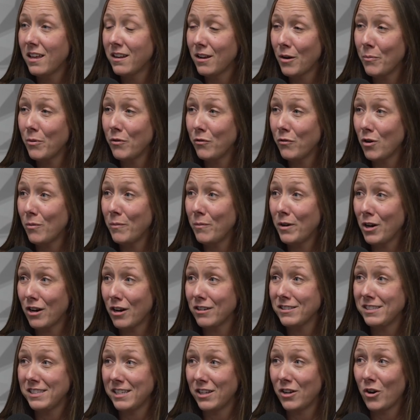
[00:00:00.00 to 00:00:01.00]
And our Performing
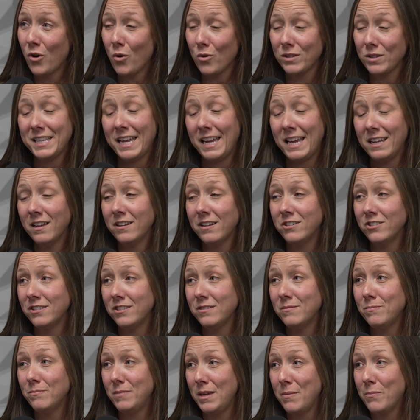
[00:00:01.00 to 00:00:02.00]
Arts Center holds
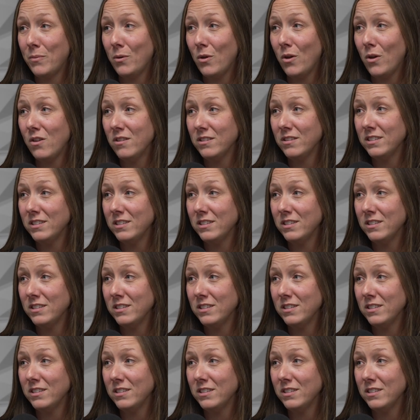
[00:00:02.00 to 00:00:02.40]
800 people.